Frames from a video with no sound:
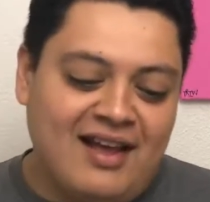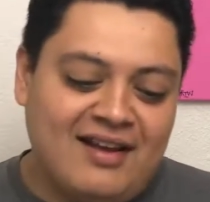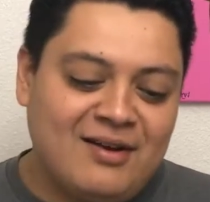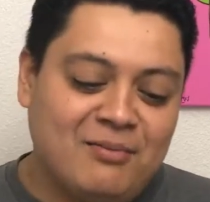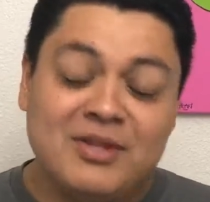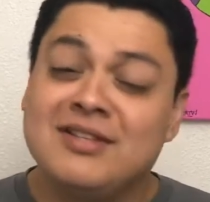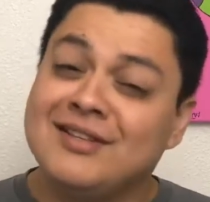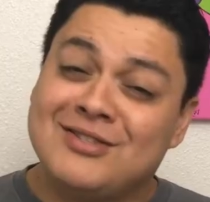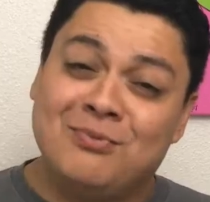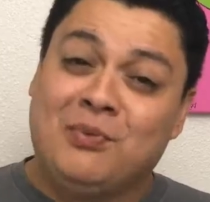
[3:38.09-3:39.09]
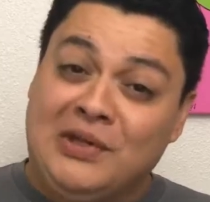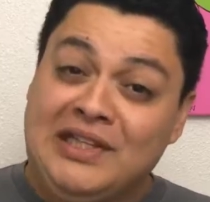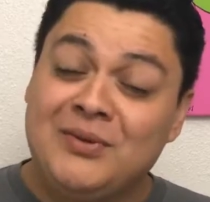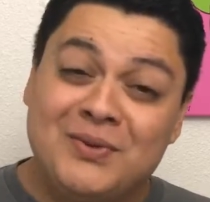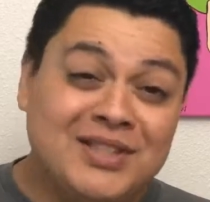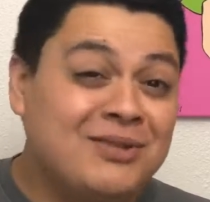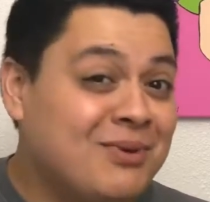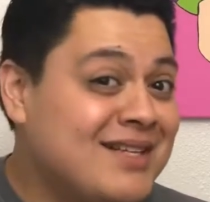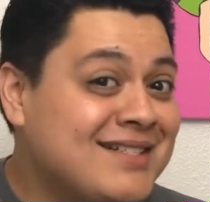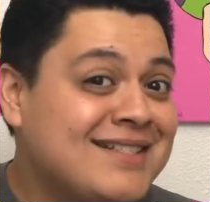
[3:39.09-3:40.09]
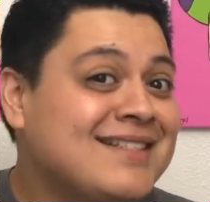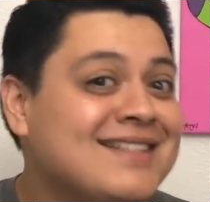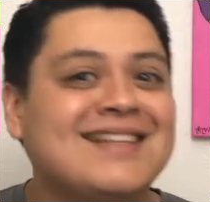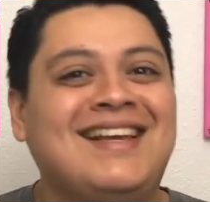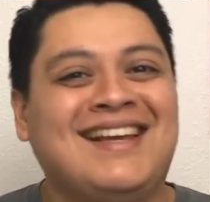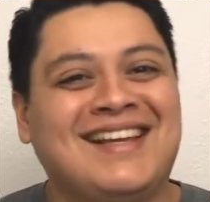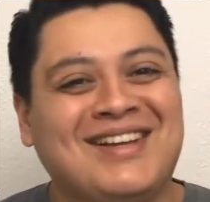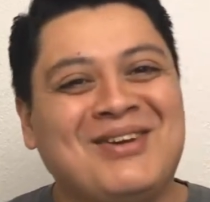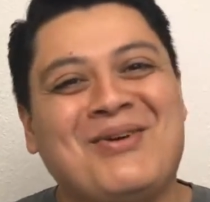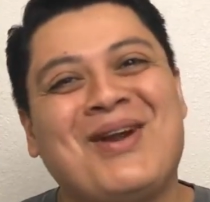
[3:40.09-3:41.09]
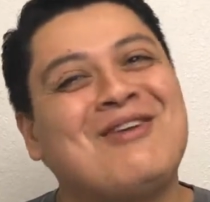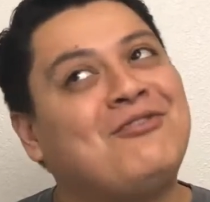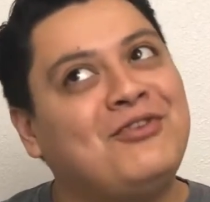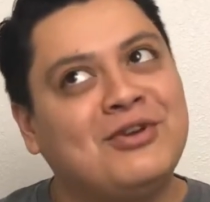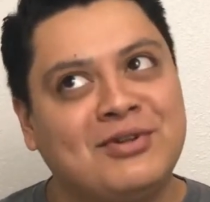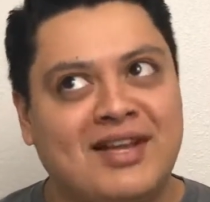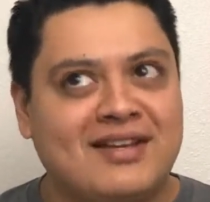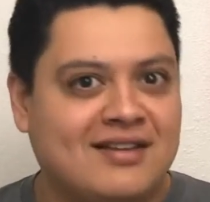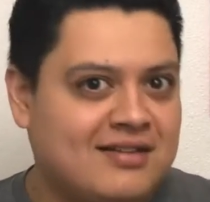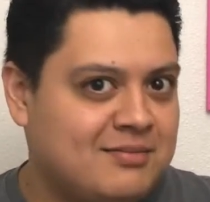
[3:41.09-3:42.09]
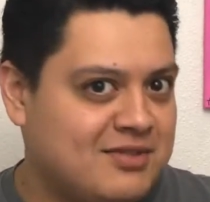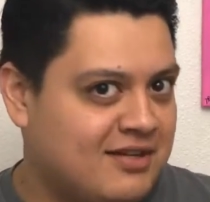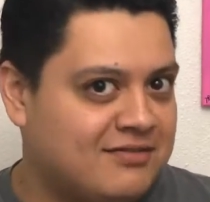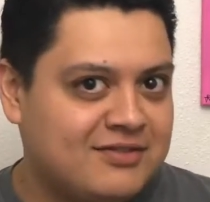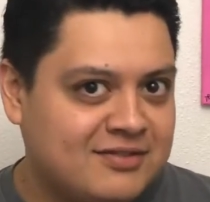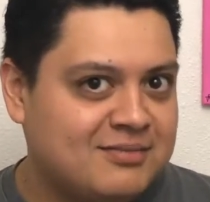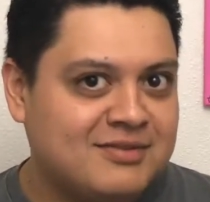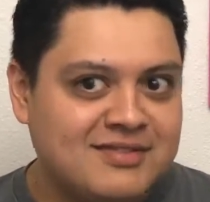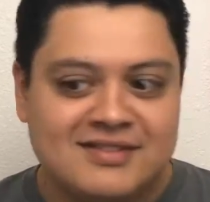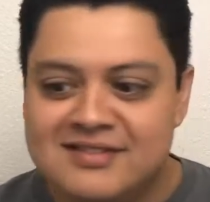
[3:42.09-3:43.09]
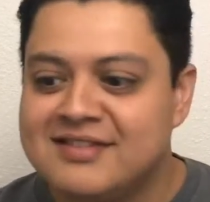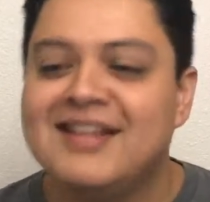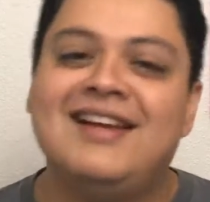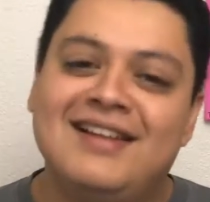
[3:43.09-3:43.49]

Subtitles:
It's really, really racist, or I feel like it comes off a little bit racist.